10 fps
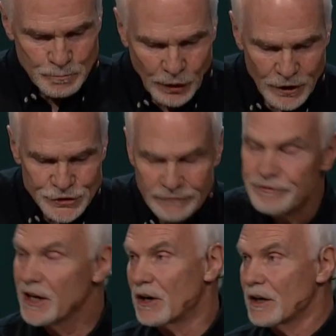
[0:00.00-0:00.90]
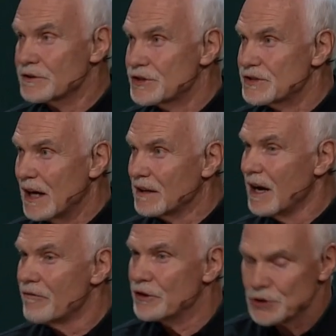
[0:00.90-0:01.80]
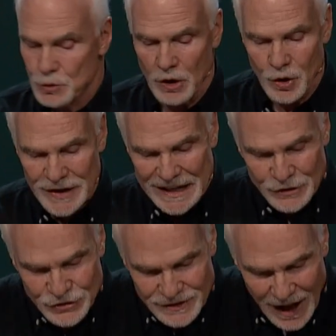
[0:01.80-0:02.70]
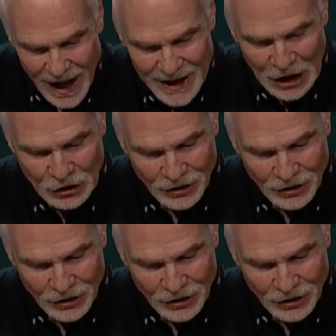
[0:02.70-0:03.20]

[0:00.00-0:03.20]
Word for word: Perseverance, I love this quote, is not a